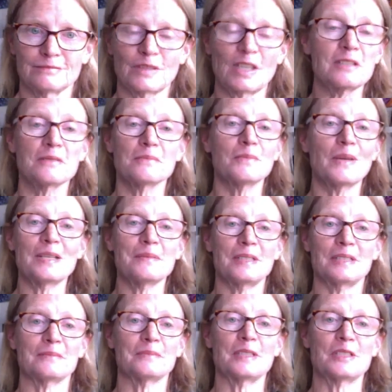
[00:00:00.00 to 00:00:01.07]
And
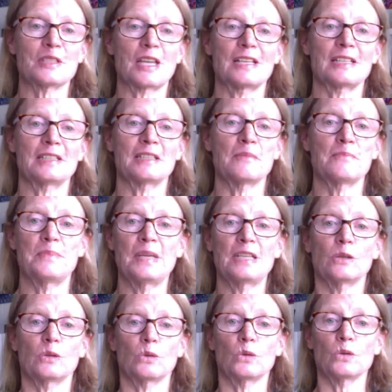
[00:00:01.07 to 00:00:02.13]
maybe it means getting a
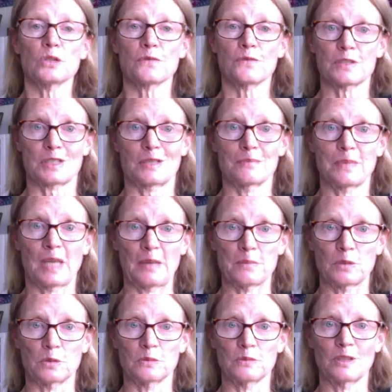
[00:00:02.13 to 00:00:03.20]
bigger horse for some
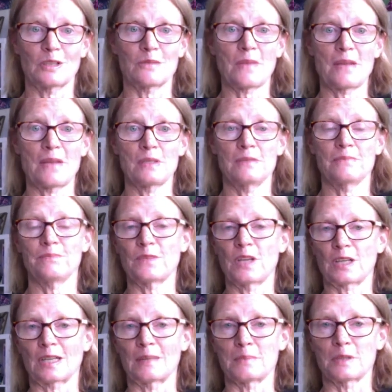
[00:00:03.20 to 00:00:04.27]
people. You know, maybe
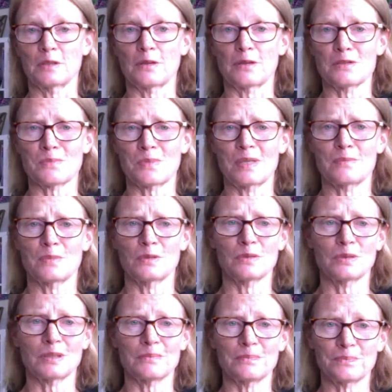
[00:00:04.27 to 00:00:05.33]
a couple of those people
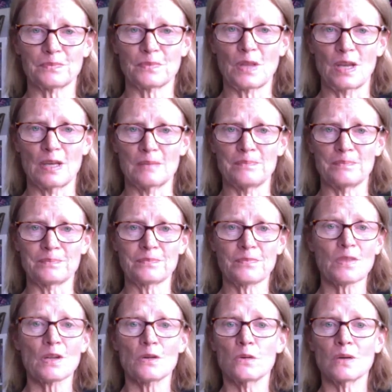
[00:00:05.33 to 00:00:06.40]
that,
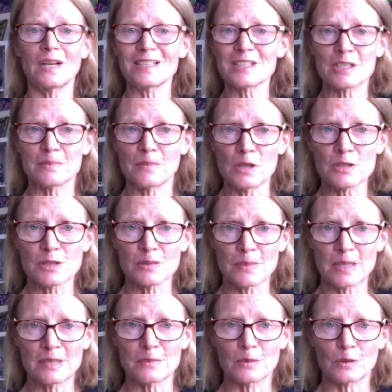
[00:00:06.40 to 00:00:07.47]
well, actually, most of
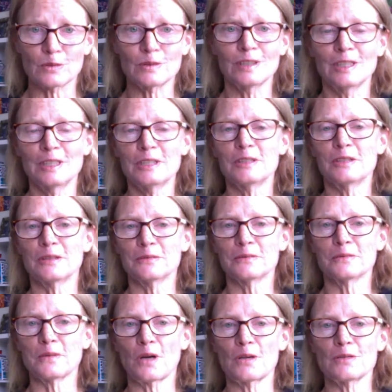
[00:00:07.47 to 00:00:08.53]
the people that
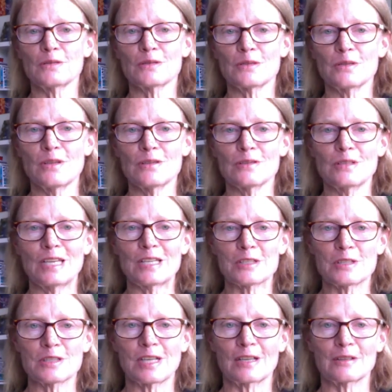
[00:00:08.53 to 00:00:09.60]
wrote
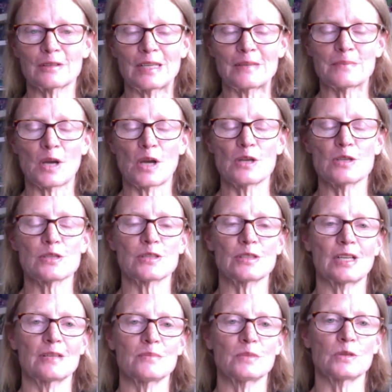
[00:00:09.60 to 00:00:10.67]
yesterday on that post that
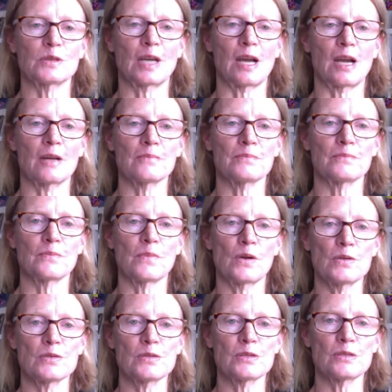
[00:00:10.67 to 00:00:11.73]
I put up,
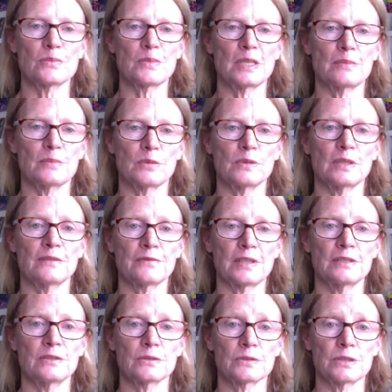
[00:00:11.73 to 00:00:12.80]
most of the people, if
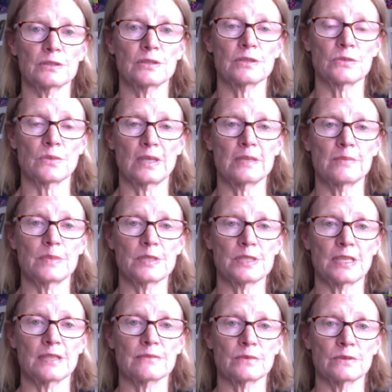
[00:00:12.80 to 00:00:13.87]
they looked at the
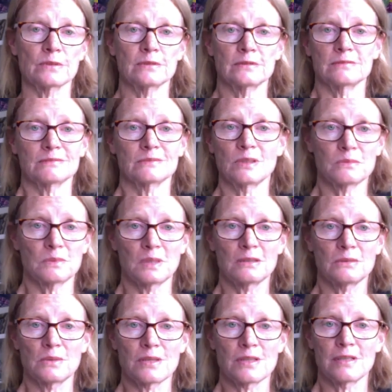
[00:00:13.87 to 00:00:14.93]
20% rule, were
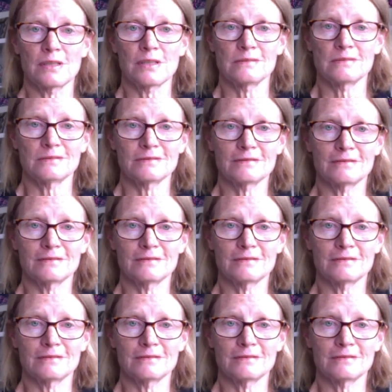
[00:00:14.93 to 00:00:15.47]
well within